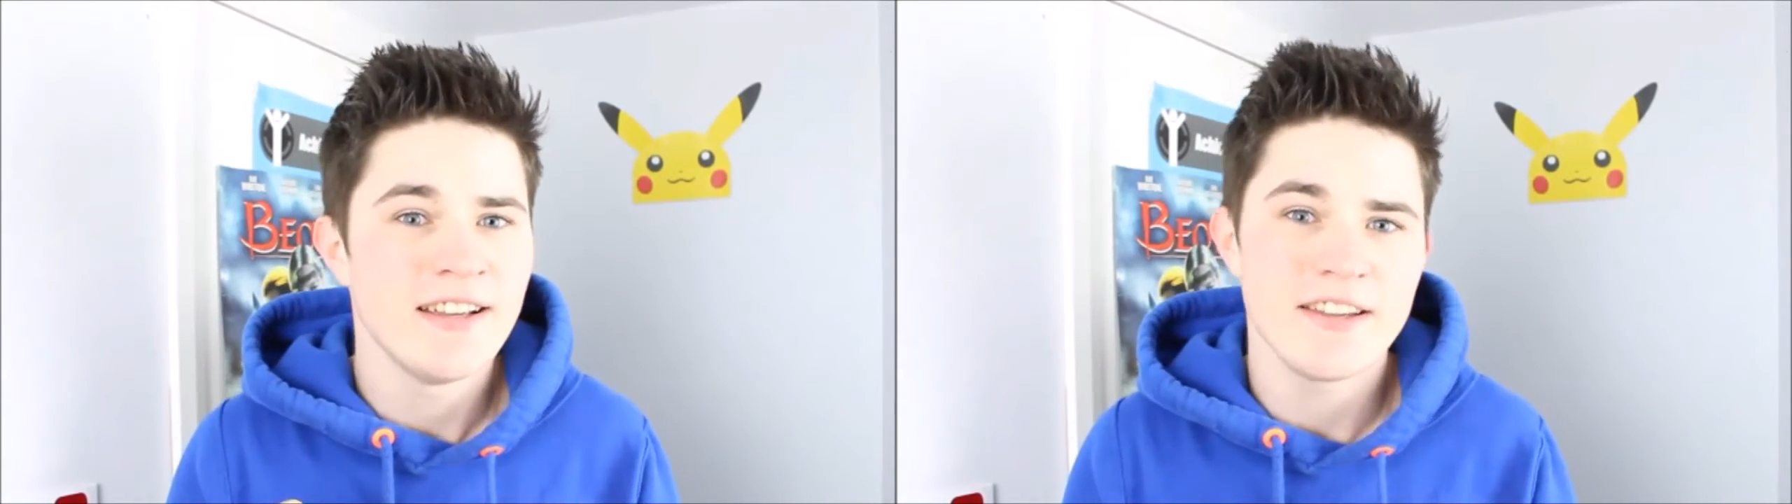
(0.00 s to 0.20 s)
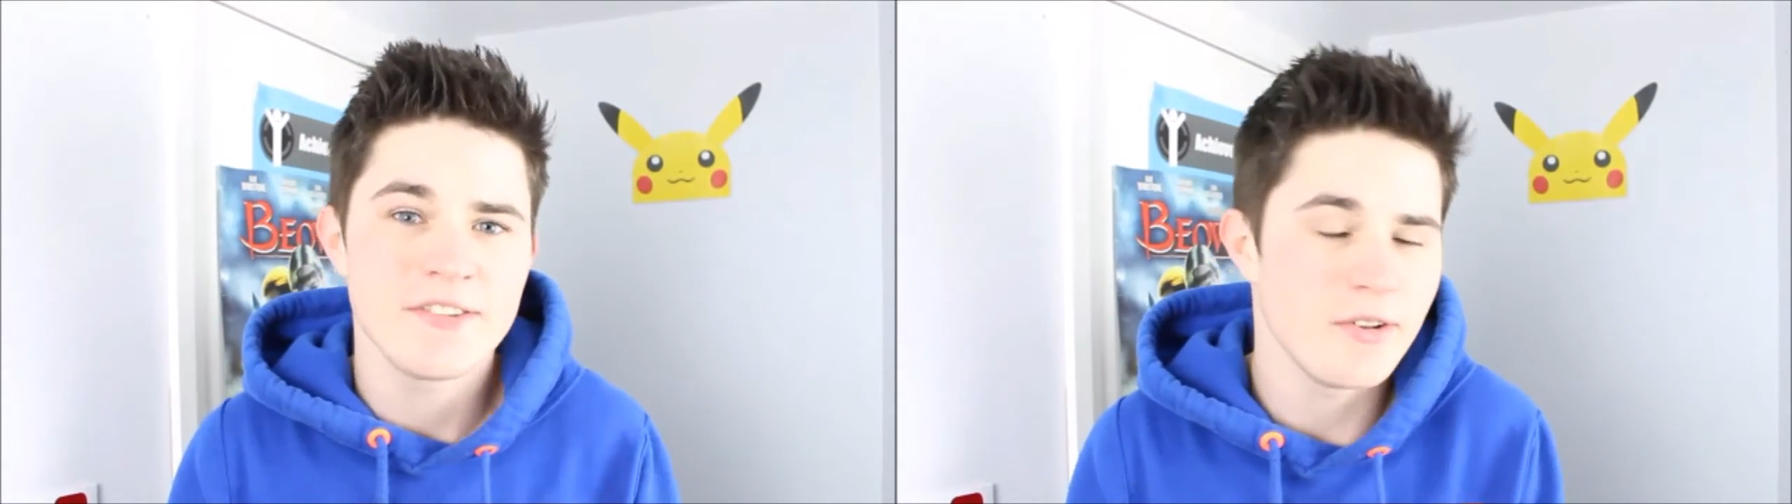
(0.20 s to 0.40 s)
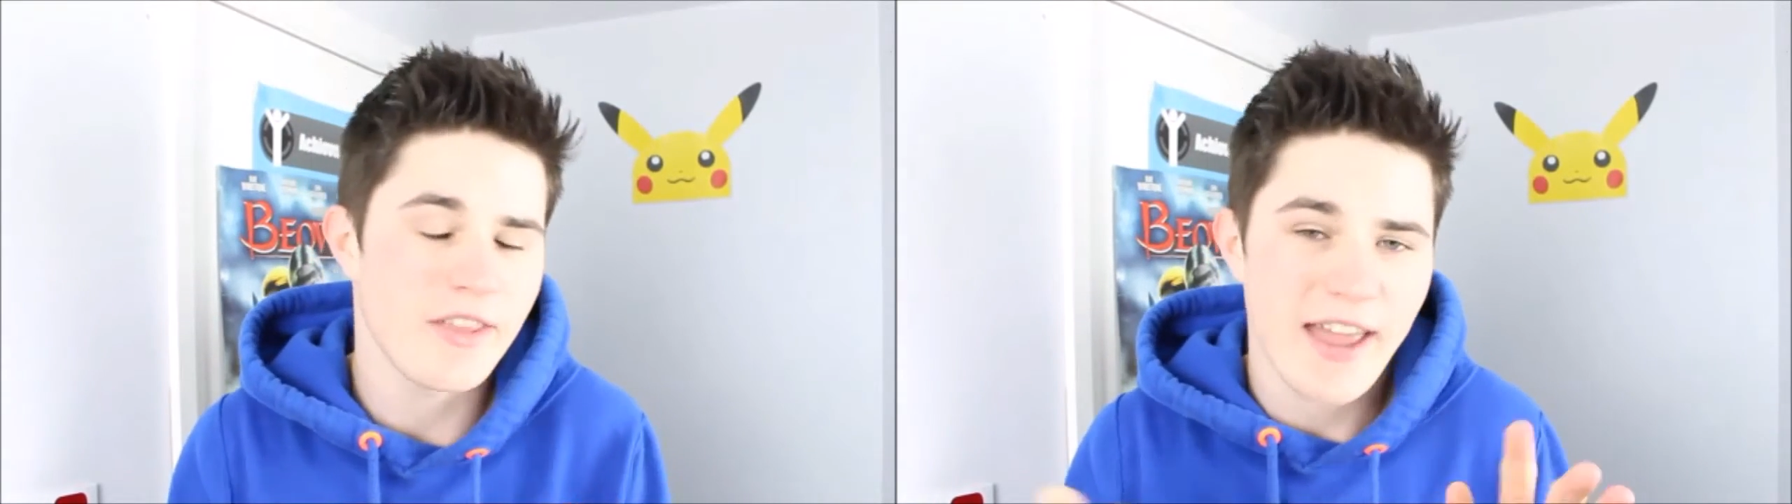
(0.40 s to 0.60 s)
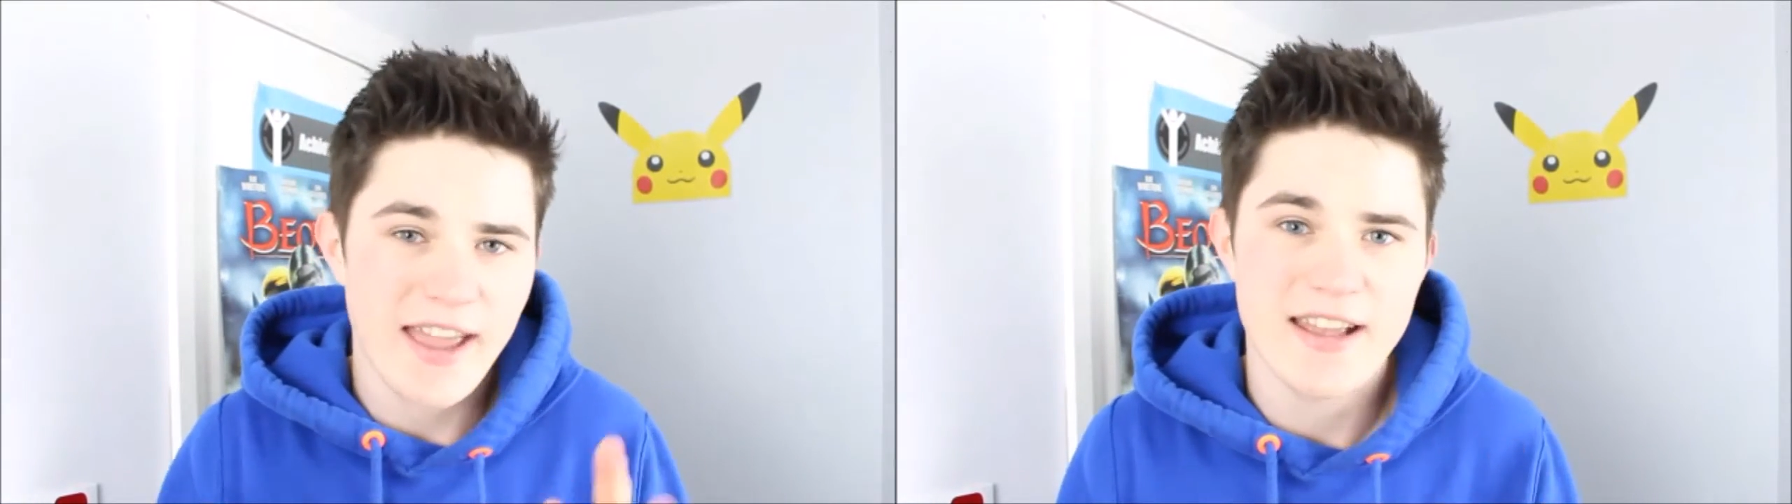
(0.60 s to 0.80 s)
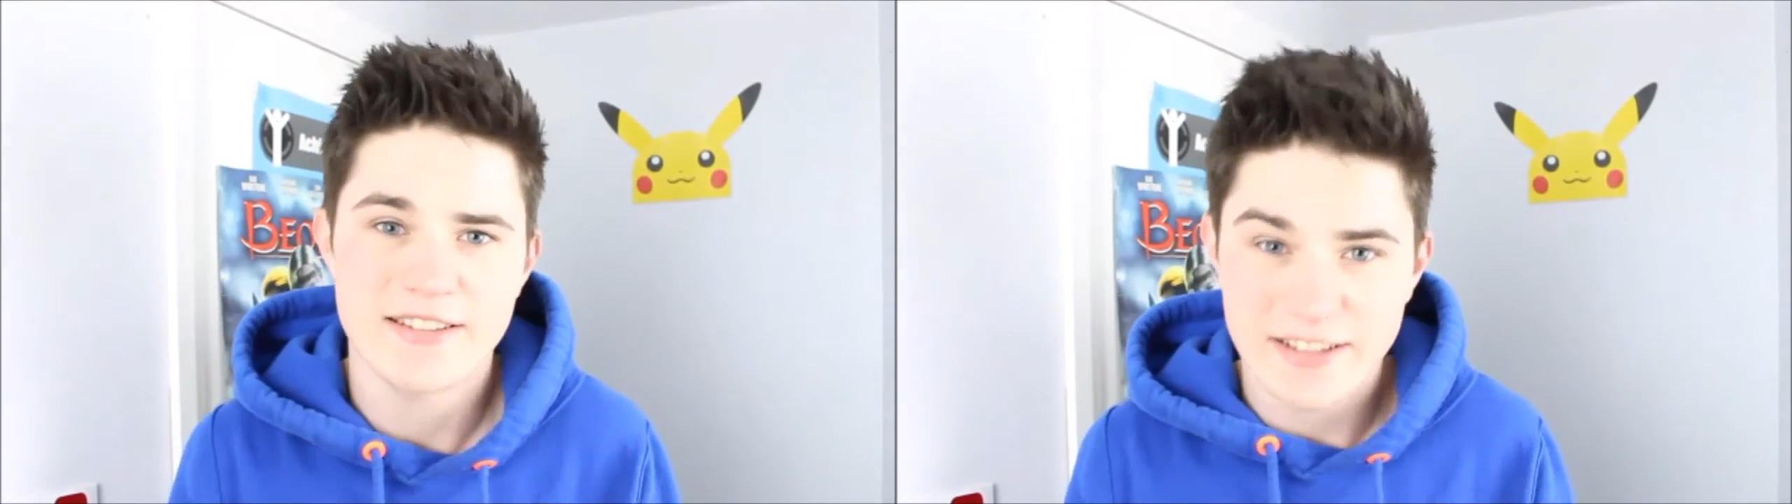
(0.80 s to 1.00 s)
it's not the
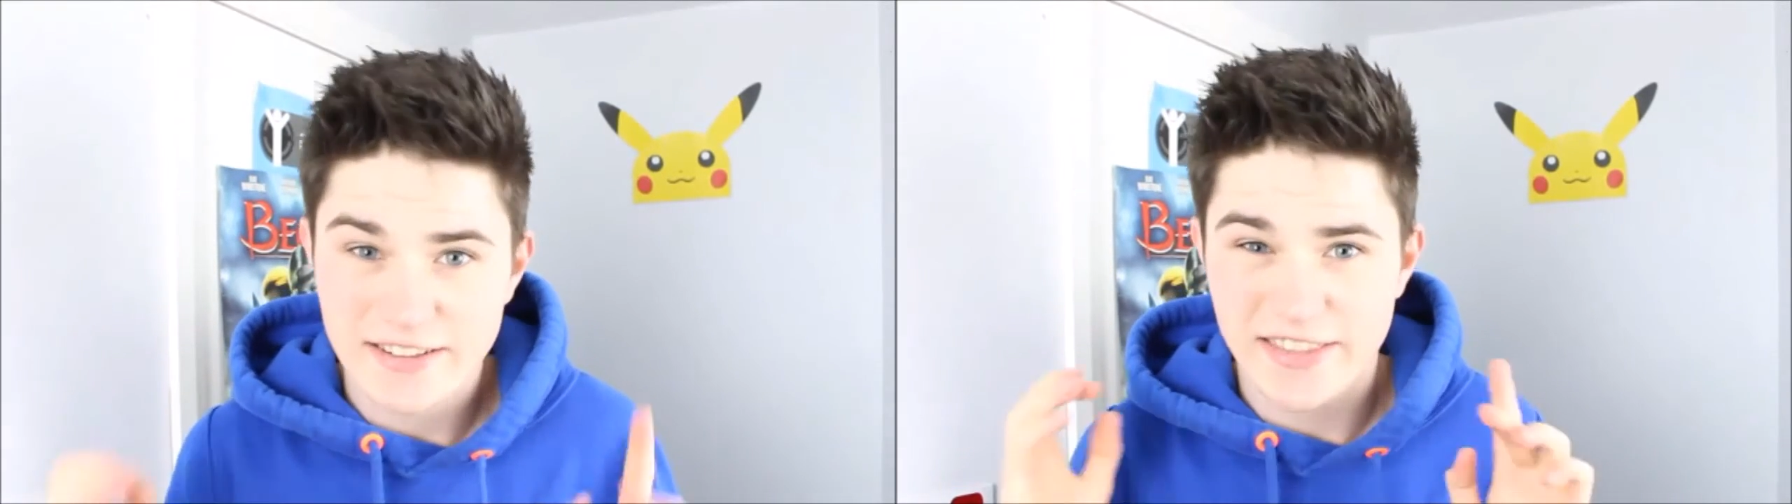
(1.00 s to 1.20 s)
hairs, it's